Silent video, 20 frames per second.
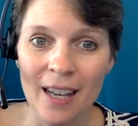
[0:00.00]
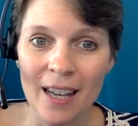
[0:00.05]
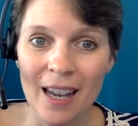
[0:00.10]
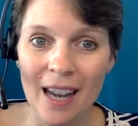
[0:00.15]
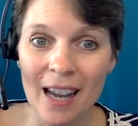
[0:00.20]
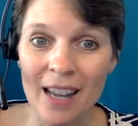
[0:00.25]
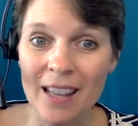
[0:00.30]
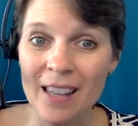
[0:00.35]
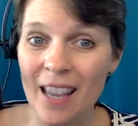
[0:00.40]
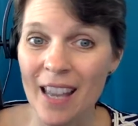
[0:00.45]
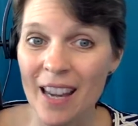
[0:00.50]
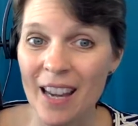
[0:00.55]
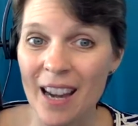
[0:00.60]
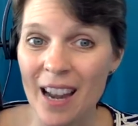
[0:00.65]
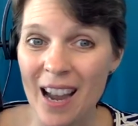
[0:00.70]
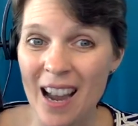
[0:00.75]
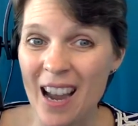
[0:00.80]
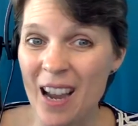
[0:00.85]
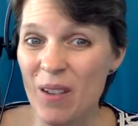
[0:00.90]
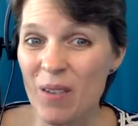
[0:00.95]
And then
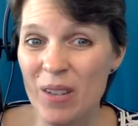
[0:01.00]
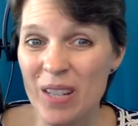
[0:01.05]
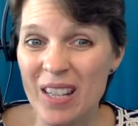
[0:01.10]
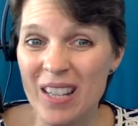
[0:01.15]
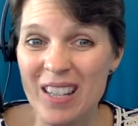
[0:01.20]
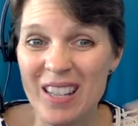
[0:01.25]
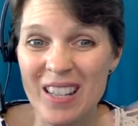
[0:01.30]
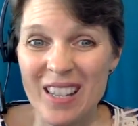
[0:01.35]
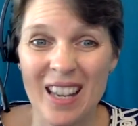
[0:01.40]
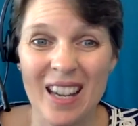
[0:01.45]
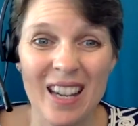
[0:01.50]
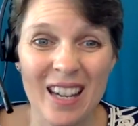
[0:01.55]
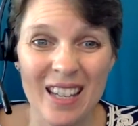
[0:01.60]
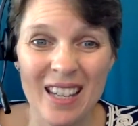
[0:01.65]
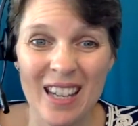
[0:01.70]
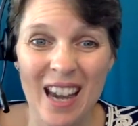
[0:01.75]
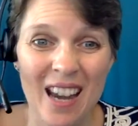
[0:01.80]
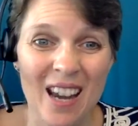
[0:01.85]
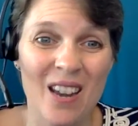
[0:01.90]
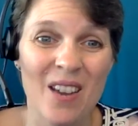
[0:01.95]
I was just sitting
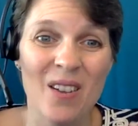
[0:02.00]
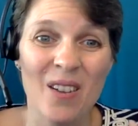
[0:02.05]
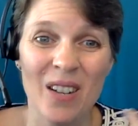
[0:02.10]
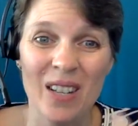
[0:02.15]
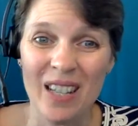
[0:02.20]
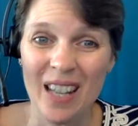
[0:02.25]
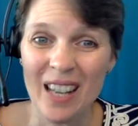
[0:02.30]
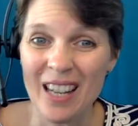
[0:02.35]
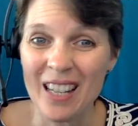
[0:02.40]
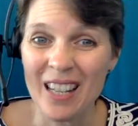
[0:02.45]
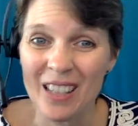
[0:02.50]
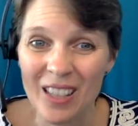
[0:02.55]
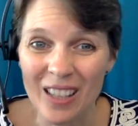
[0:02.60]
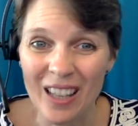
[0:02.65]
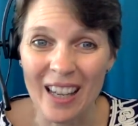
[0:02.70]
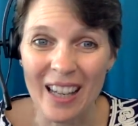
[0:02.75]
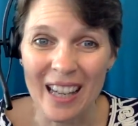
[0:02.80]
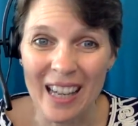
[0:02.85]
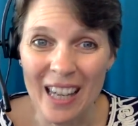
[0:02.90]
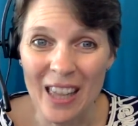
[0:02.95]
down because I didn't look
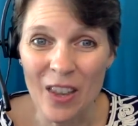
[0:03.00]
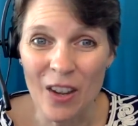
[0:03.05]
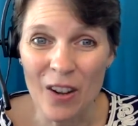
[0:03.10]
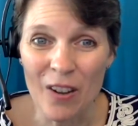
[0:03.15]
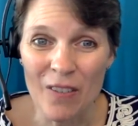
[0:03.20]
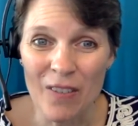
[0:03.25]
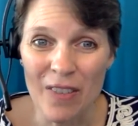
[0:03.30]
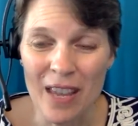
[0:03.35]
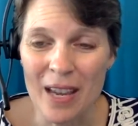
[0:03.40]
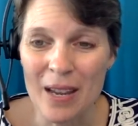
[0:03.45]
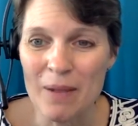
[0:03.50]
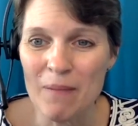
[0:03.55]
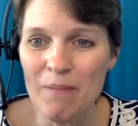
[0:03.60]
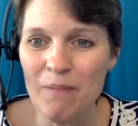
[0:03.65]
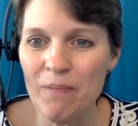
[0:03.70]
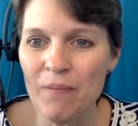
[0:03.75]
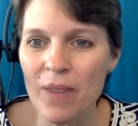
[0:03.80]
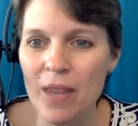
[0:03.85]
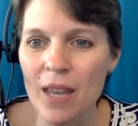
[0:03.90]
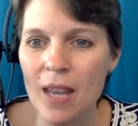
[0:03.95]
like either of
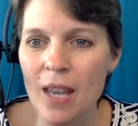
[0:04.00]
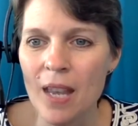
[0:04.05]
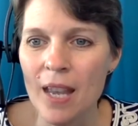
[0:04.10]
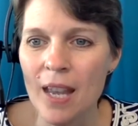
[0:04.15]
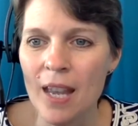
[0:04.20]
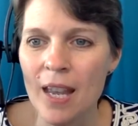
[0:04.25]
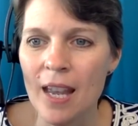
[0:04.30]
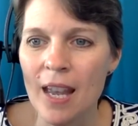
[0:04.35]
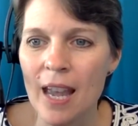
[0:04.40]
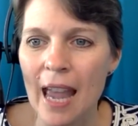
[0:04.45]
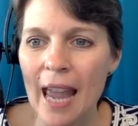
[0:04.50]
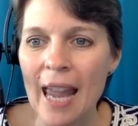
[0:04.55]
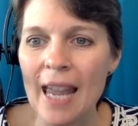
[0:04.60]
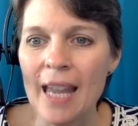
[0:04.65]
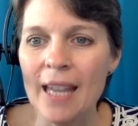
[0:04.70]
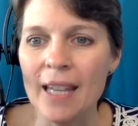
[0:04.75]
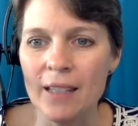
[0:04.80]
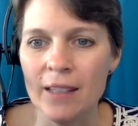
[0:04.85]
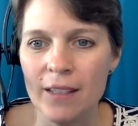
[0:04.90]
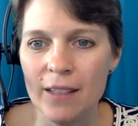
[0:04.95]
them.
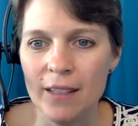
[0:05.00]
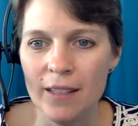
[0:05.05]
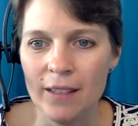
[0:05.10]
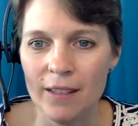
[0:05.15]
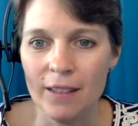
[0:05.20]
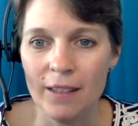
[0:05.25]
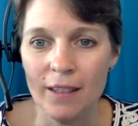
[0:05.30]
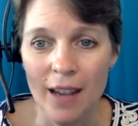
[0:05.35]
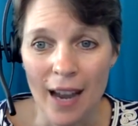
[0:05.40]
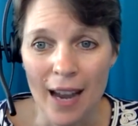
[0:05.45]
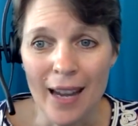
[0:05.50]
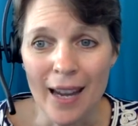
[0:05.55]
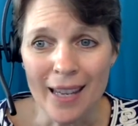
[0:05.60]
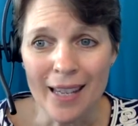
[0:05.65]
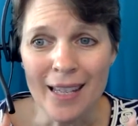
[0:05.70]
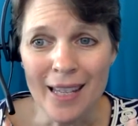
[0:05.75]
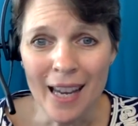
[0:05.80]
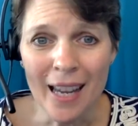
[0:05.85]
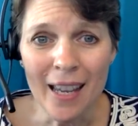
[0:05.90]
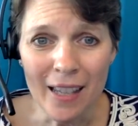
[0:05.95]
And I
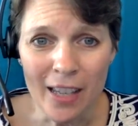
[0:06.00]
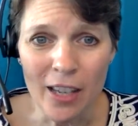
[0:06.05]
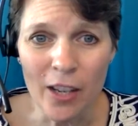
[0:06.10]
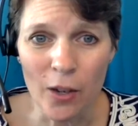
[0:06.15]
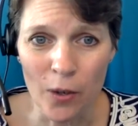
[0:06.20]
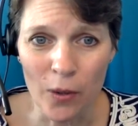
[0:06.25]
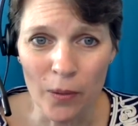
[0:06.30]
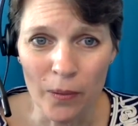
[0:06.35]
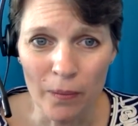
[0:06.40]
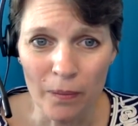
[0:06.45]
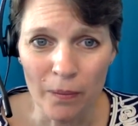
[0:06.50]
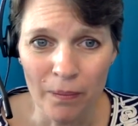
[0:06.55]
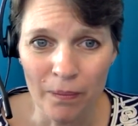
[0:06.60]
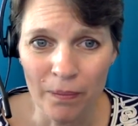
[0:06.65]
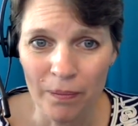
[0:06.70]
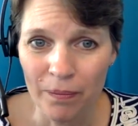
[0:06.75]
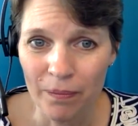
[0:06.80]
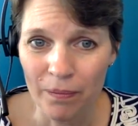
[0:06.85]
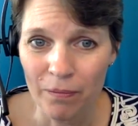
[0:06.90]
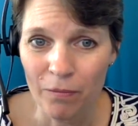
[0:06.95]
can tell you
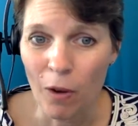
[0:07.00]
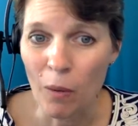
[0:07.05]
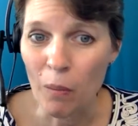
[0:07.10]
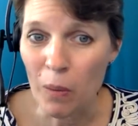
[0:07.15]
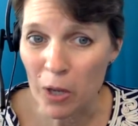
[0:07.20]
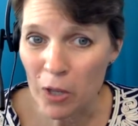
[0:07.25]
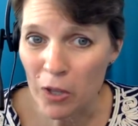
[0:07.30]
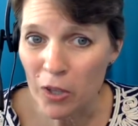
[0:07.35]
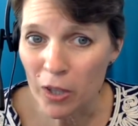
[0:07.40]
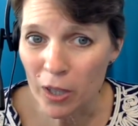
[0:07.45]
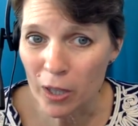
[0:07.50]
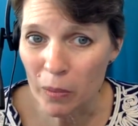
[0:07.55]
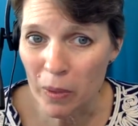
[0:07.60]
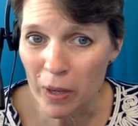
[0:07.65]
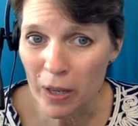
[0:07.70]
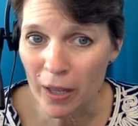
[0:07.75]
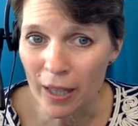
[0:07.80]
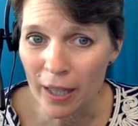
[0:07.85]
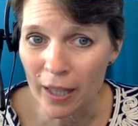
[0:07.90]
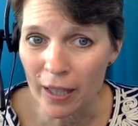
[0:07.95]
from personal
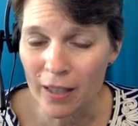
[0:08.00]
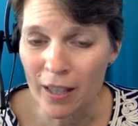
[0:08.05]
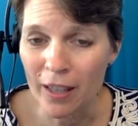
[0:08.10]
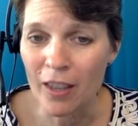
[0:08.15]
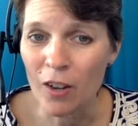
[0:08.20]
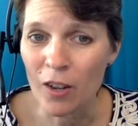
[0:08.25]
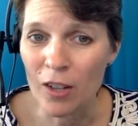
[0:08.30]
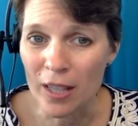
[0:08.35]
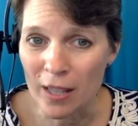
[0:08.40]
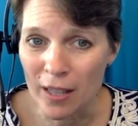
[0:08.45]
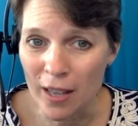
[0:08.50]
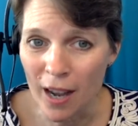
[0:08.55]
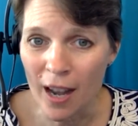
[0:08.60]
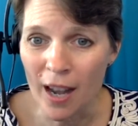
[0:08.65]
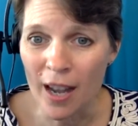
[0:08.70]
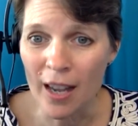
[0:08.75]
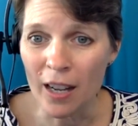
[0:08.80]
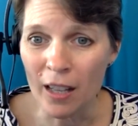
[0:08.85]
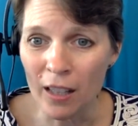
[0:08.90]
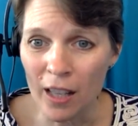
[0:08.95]
experience that there is
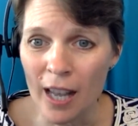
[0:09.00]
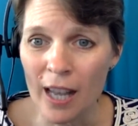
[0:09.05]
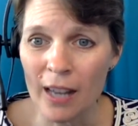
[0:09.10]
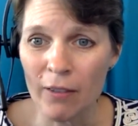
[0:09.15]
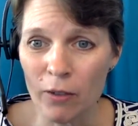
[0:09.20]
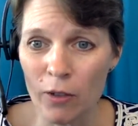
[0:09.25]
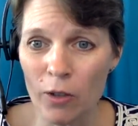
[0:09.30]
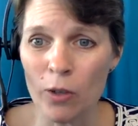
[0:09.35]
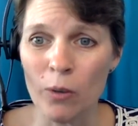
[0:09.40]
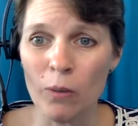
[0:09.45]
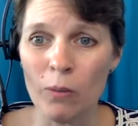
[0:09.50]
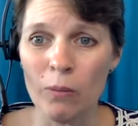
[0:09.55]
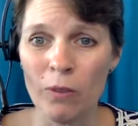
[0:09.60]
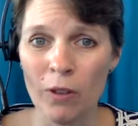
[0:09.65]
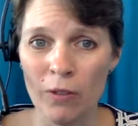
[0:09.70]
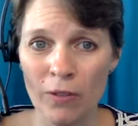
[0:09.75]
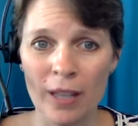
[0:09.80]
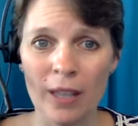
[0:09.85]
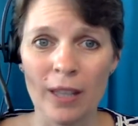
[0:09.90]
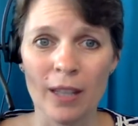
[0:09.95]
not a lot of room
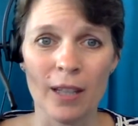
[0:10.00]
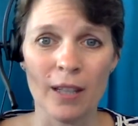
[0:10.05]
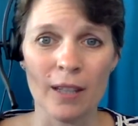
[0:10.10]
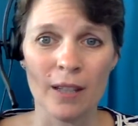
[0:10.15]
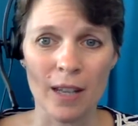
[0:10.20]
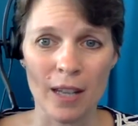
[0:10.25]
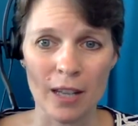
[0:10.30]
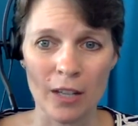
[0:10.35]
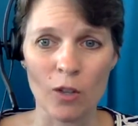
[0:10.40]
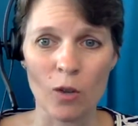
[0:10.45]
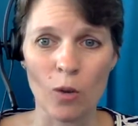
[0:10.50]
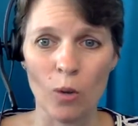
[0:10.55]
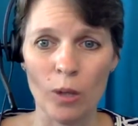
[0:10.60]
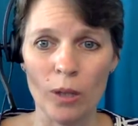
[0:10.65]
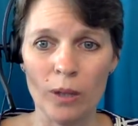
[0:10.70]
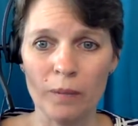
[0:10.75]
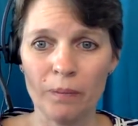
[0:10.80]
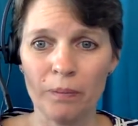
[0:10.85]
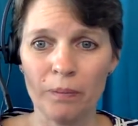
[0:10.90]
for feelings in school.